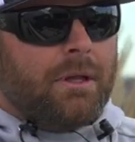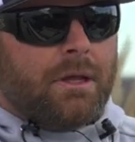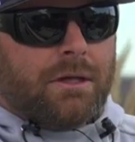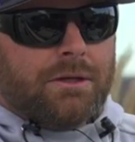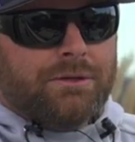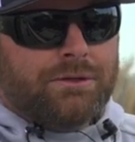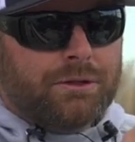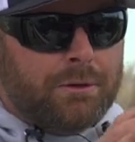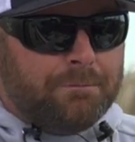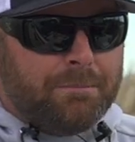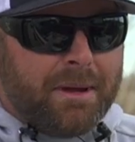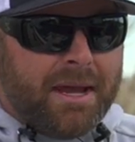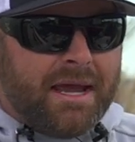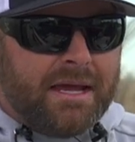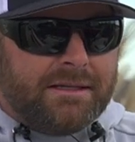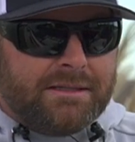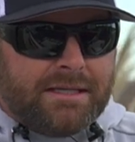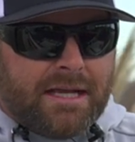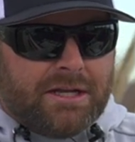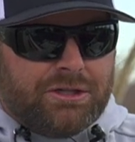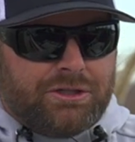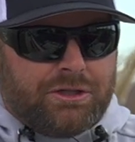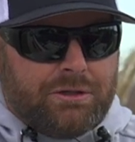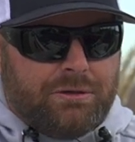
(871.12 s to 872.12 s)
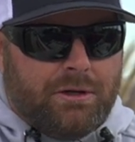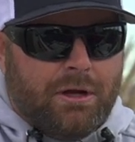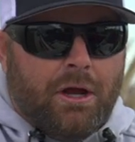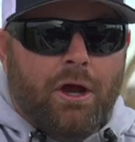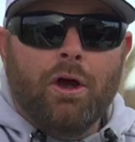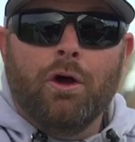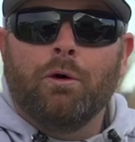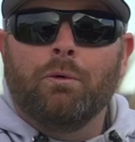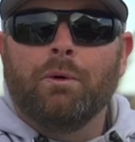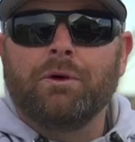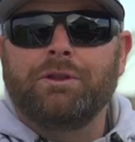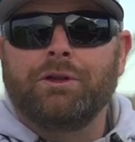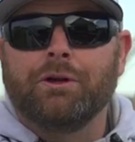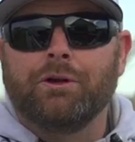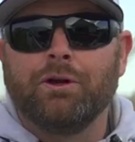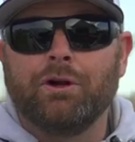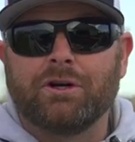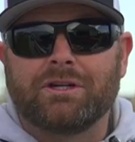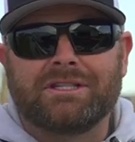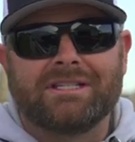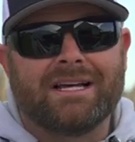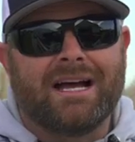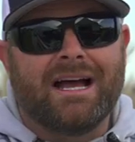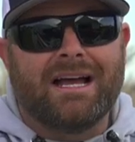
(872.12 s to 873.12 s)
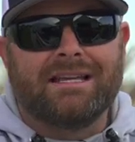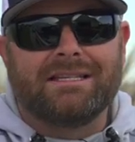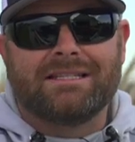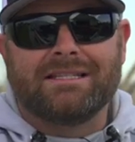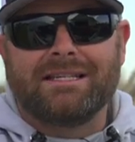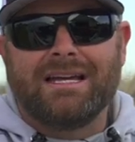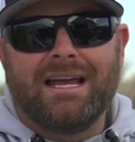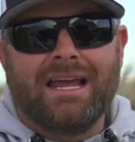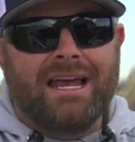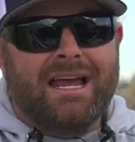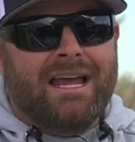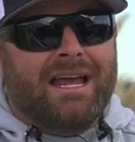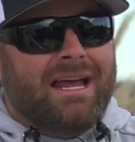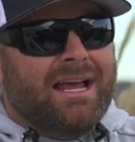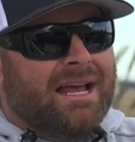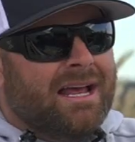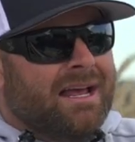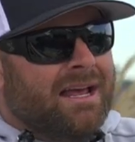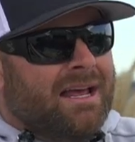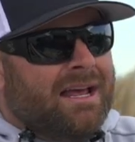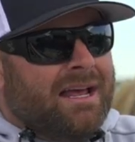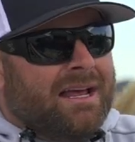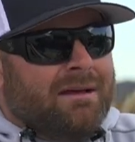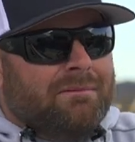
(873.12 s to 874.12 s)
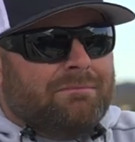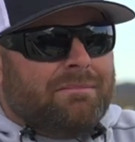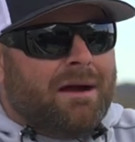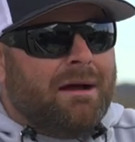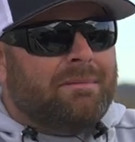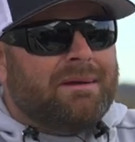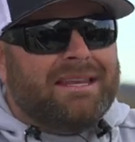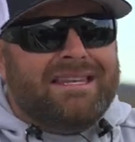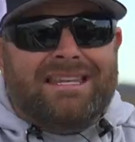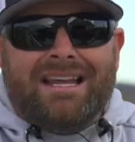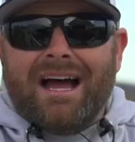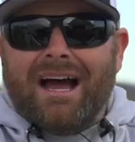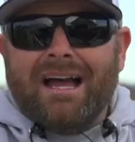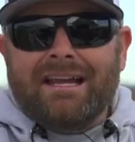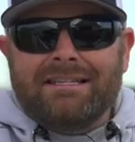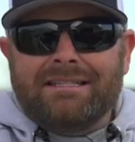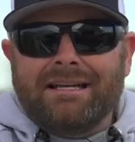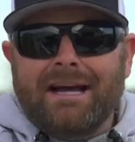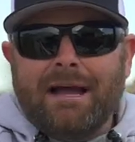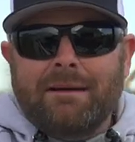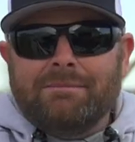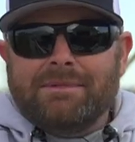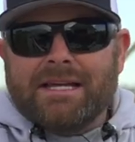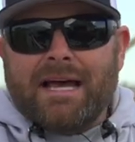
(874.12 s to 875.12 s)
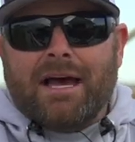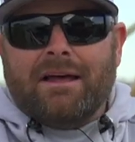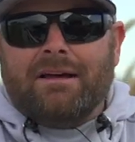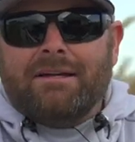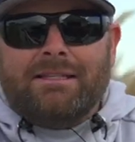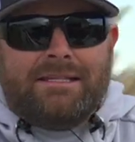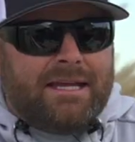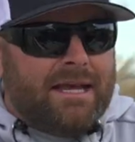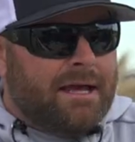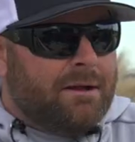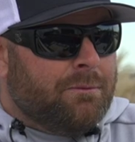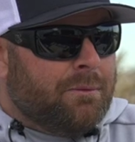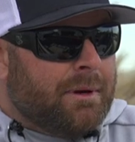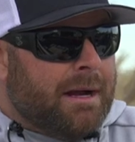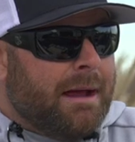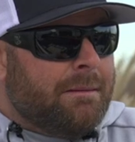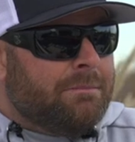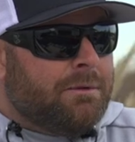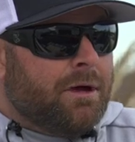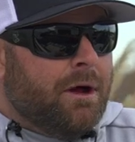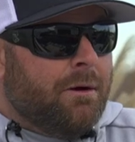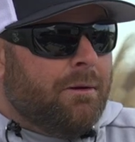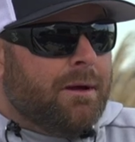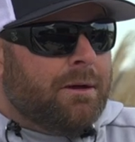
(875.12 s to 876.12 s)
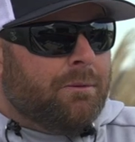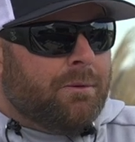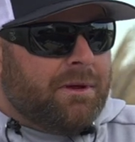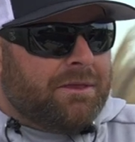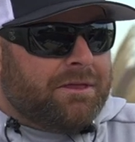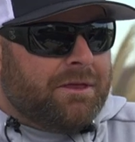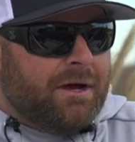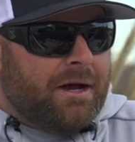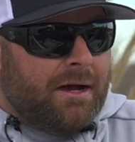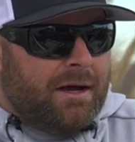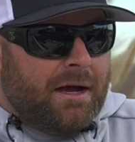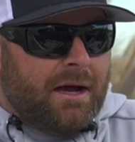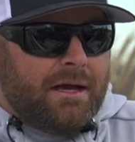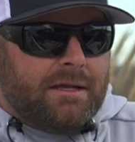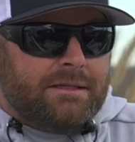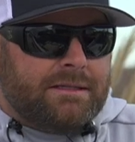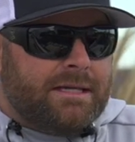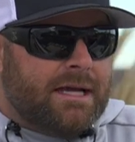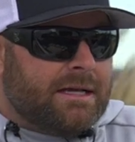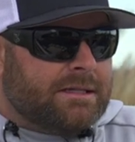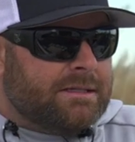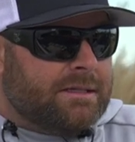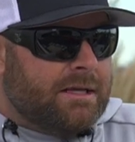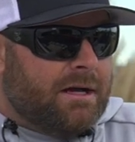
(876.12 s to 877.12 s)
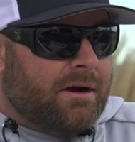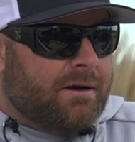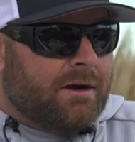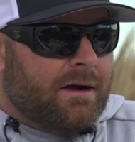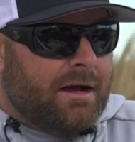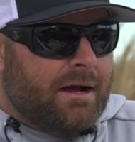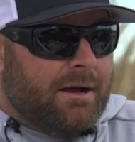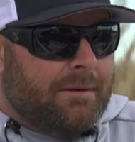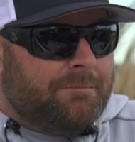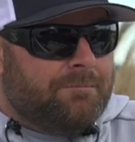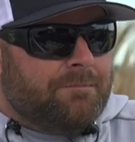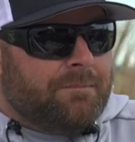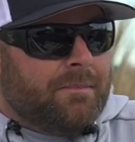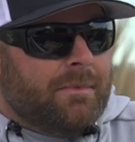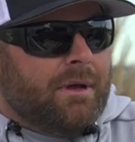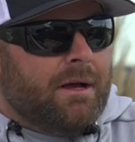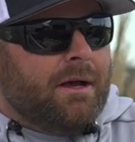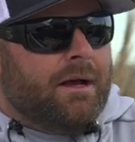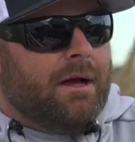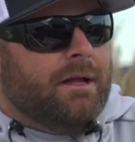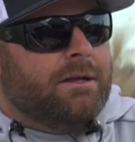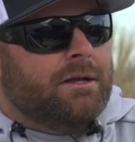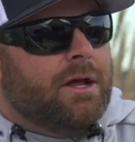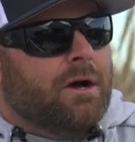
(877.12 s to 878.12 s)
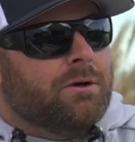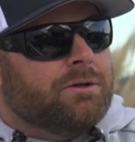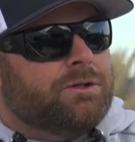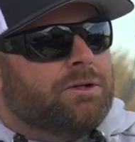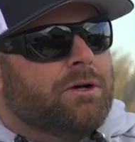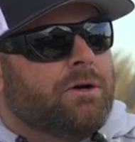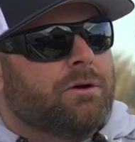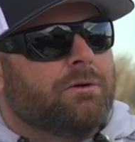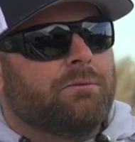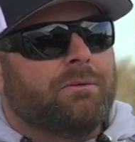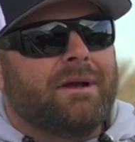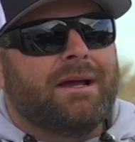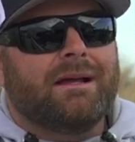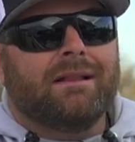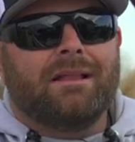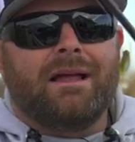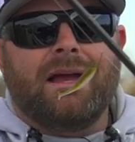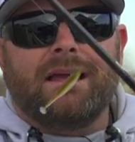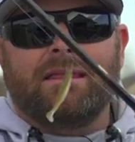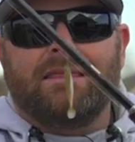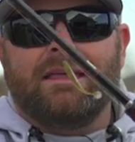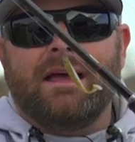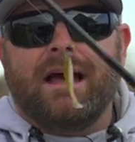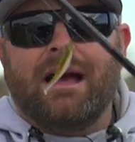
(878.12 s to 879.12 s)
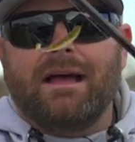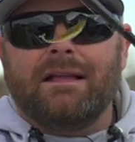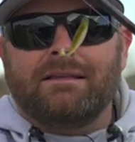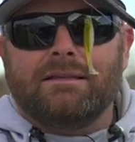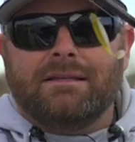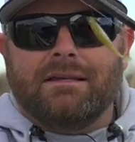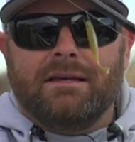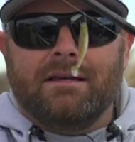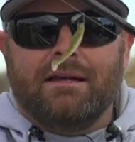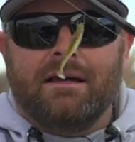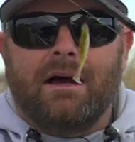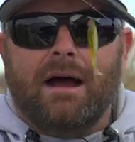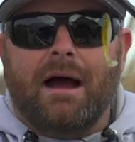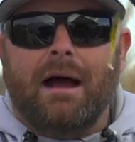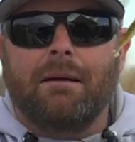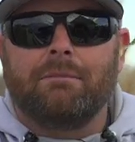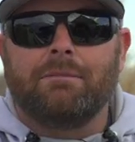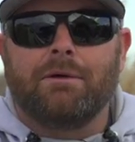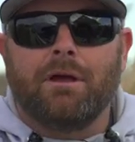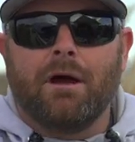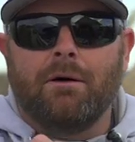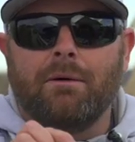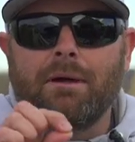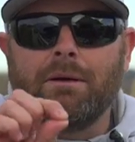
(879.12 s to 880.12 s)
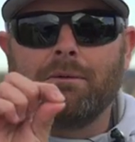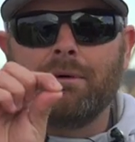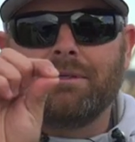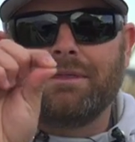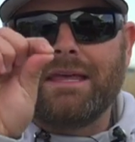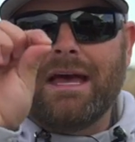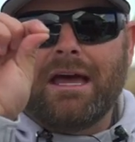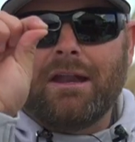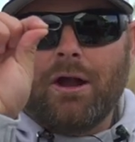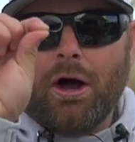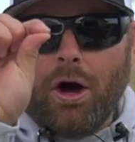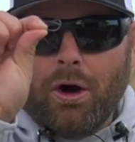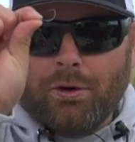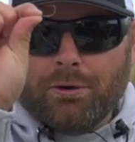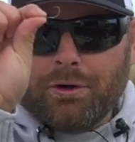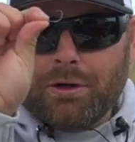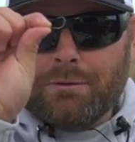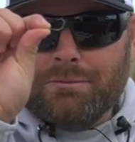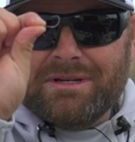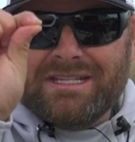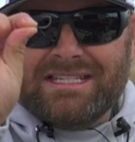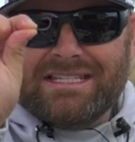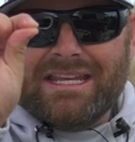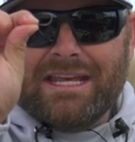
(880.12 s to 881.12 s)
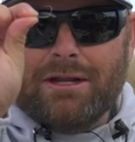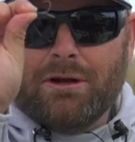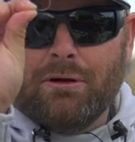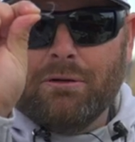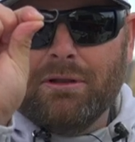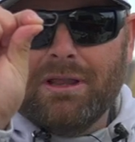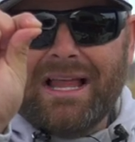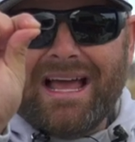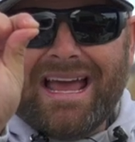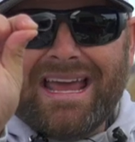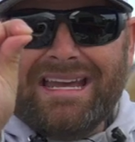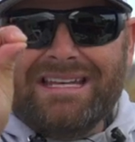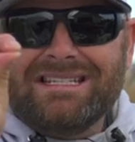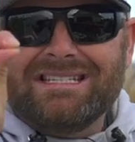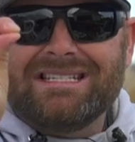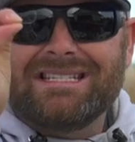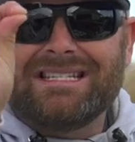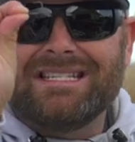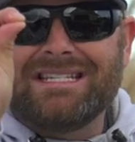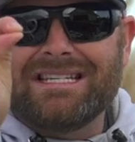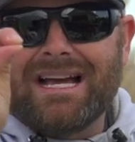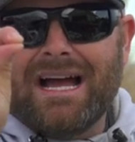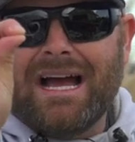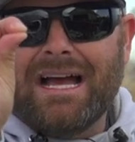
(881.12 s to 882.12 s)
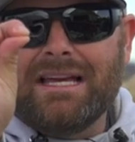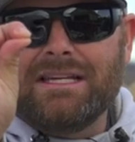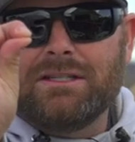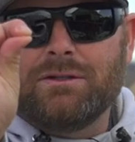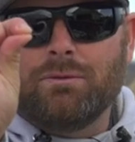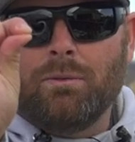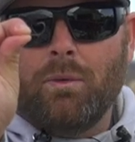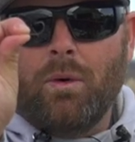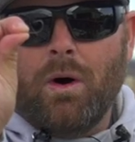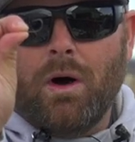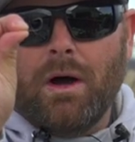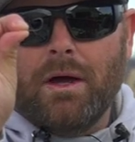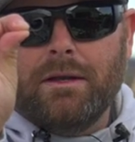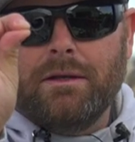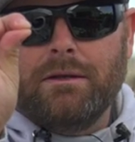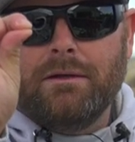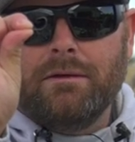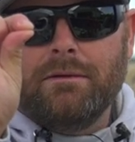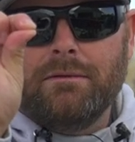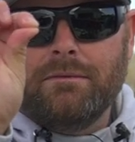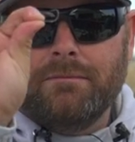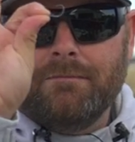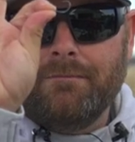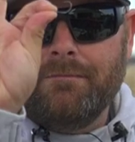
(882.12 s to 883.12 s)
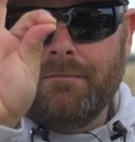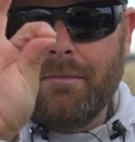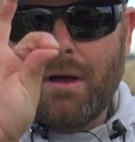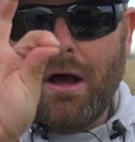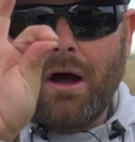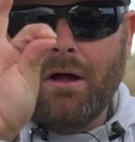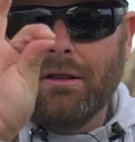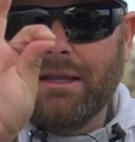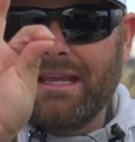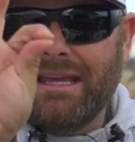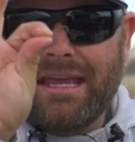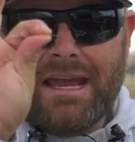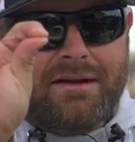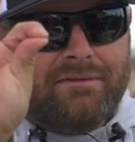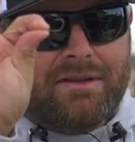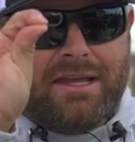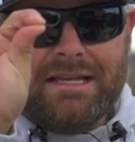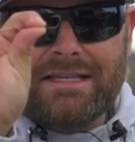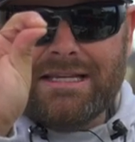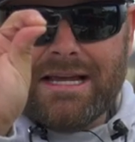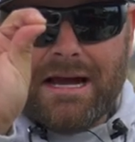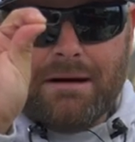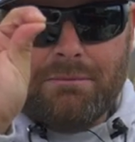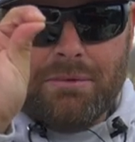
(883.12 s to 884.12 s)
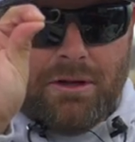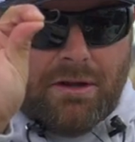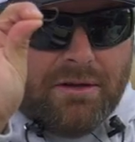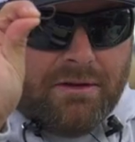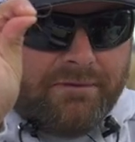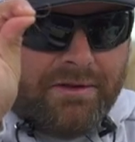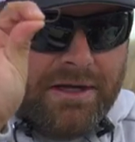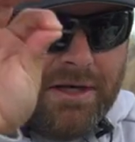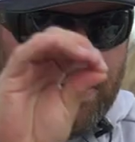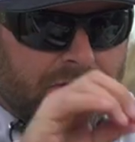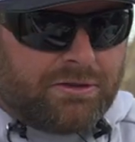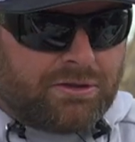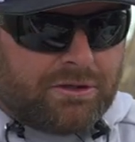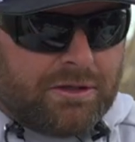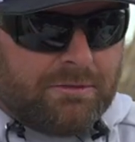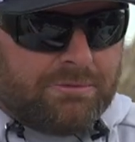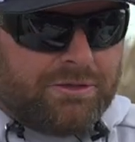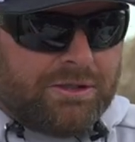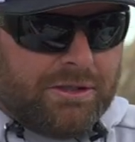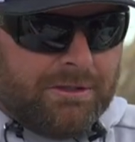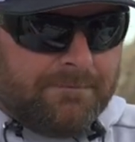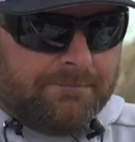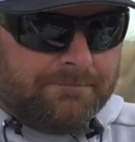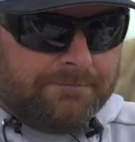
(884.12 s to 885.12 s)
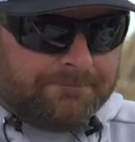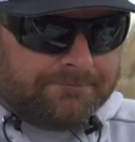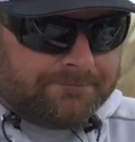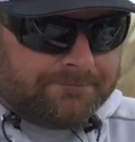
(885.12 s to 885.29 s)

So pay attention with your hook size. Probably nine times out of ten, when I'm going with a, a Texas or a, a nose hook rig like that, I'm going with that Owner Mosquito Light size one. I'll link everything down below in the video description.